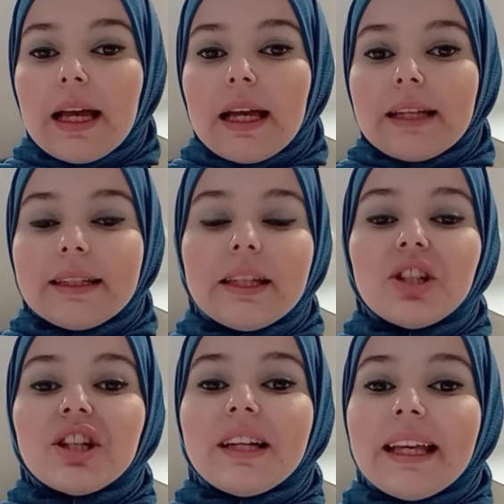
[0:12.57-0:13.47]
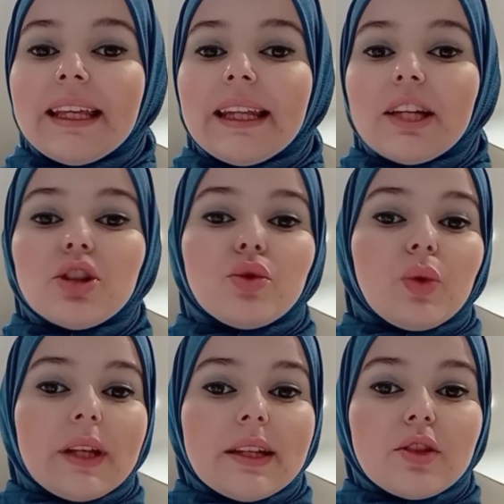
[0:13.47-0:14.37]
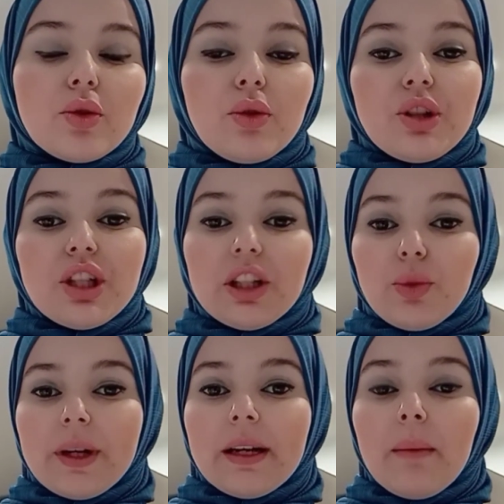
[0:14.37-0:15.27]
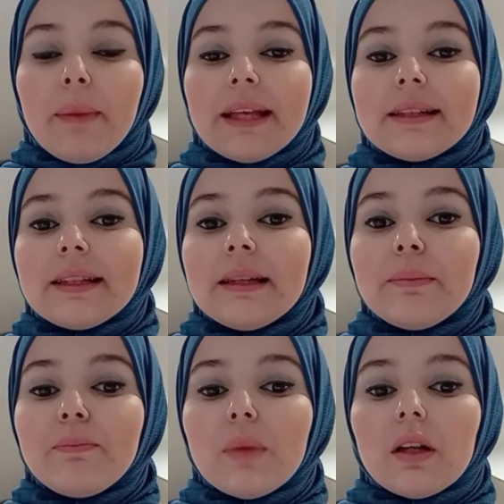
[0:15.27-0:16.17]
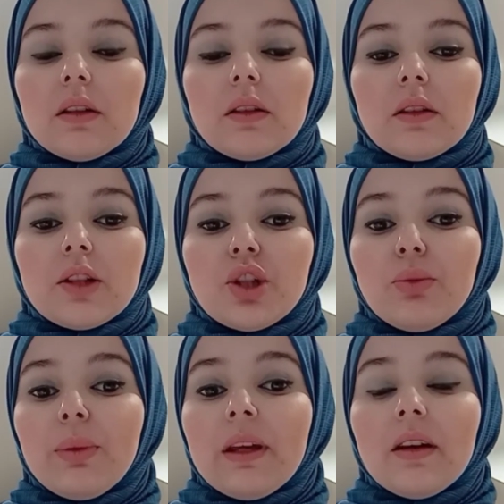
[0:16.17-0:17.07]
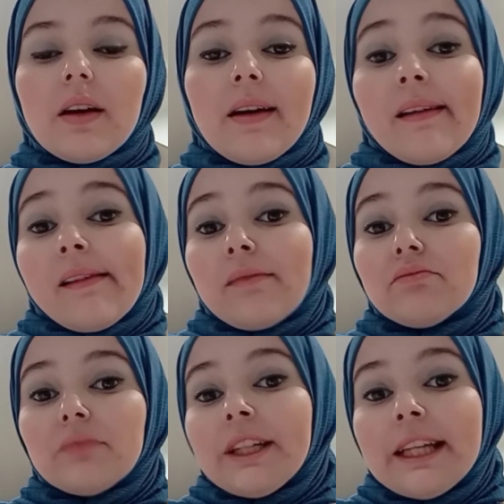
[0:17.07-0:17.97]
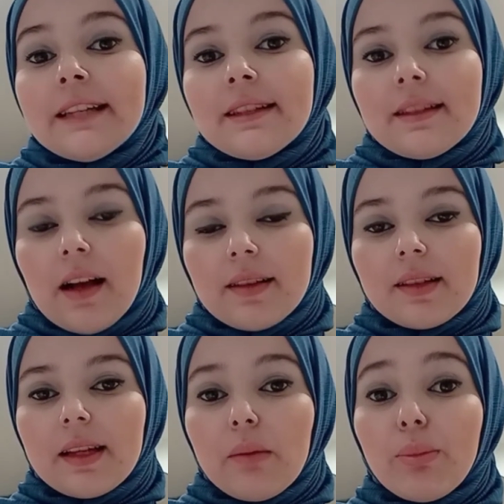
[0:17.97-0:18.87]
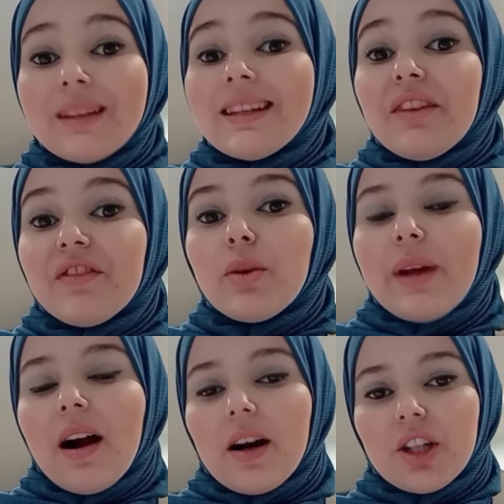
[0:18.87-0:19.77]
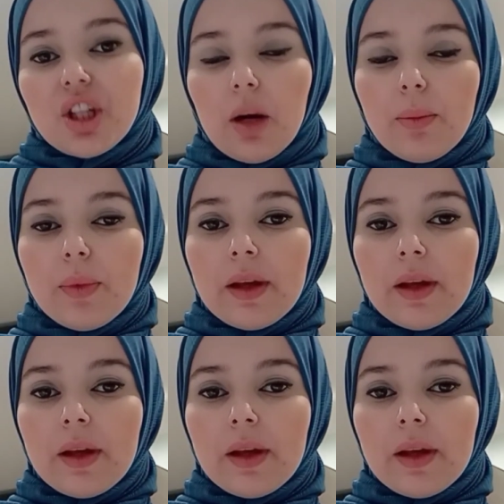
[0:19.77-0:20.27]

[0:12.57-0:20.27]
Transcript: Teaching English to kids or children may seem to be an easy task, but it's a very hard job